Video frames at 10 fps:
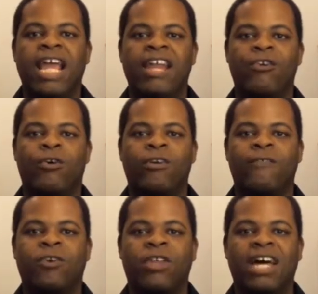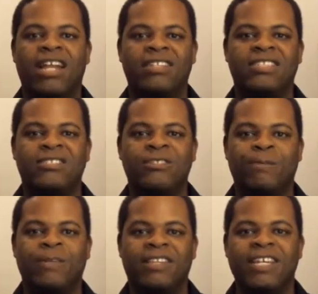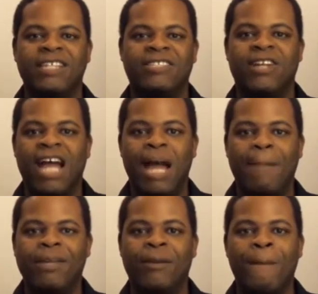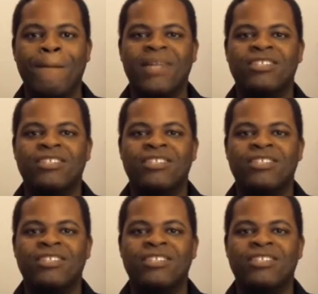In order for a lot of stupid things to happen,